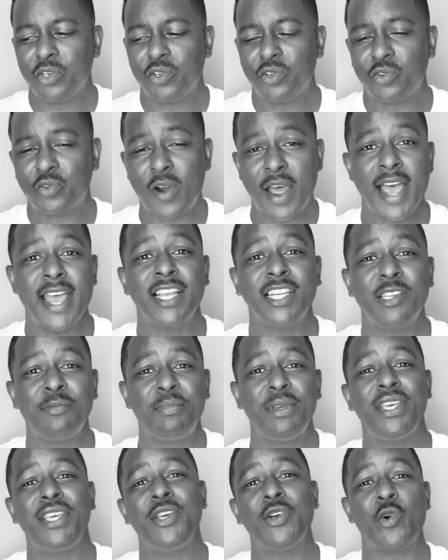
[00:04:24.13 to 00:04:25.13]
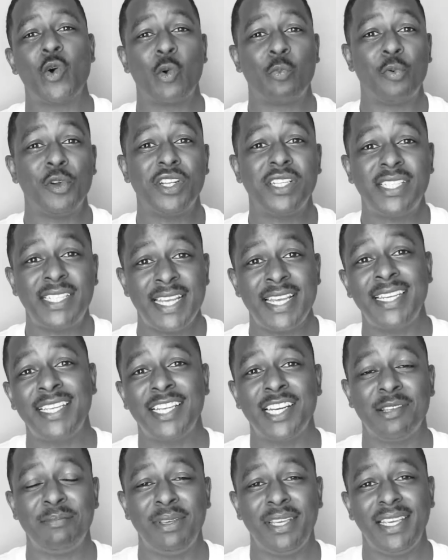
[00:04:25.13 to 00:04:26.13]
trying to be or
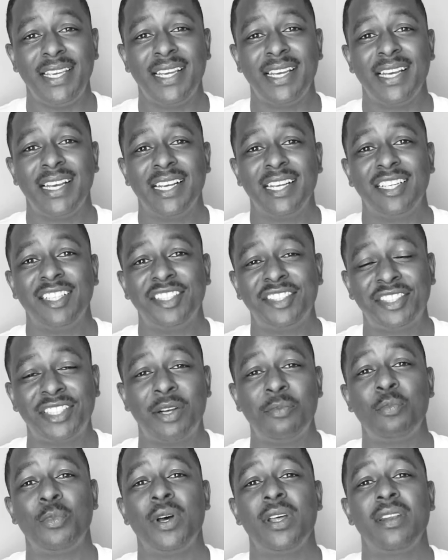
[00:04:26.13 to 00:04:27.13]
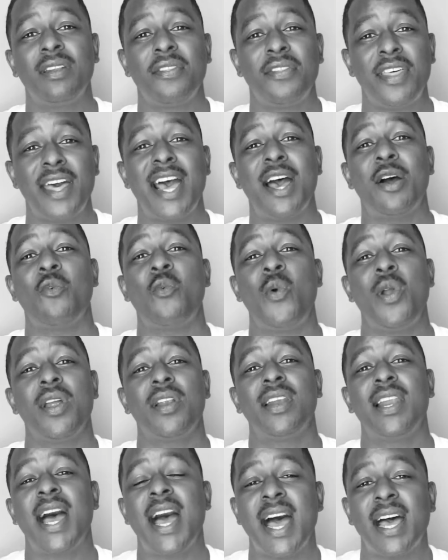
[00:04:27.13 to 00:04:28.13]
pretending to be someone that
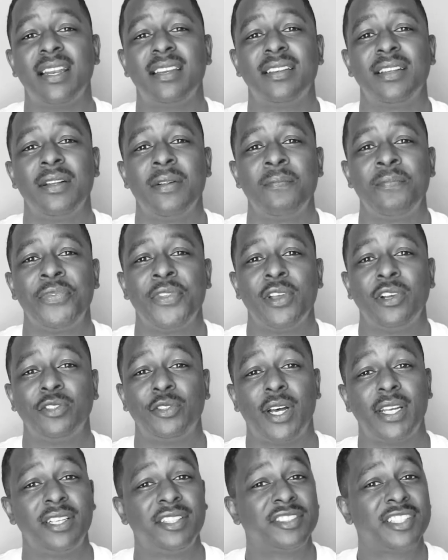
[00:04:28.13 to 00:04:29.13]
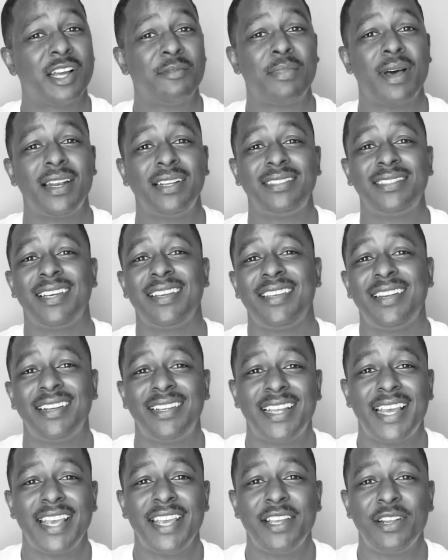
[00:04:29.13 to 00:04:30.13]
we're not. So I just stopped by to tell you
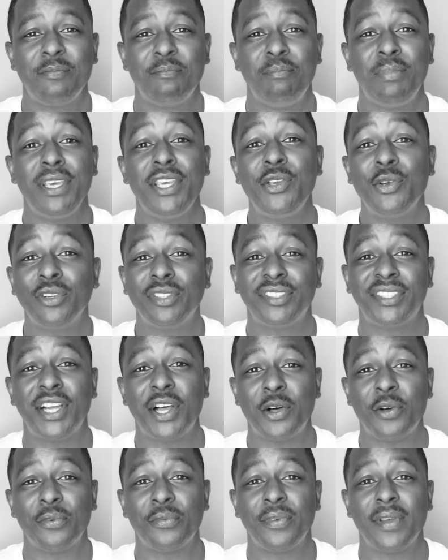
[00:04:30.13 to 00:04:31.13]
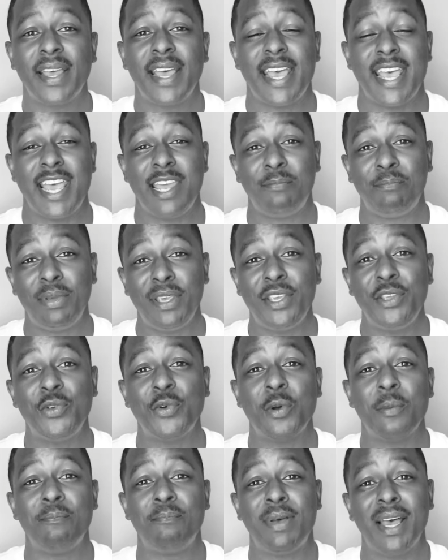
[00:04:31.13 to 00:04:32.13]
today, be yourself and be
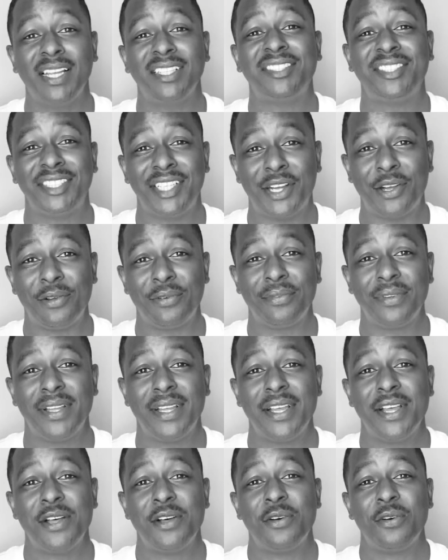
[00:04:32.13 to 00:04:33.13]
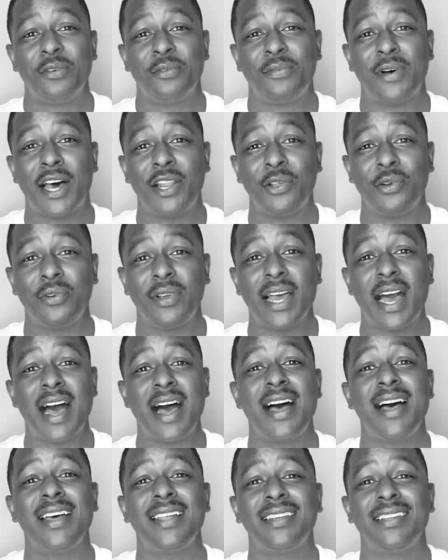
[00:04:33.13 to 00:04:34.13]
your best self. Follow
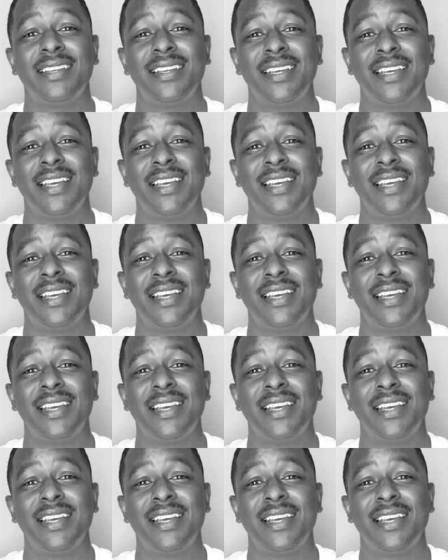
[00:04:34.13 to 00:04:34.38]
God,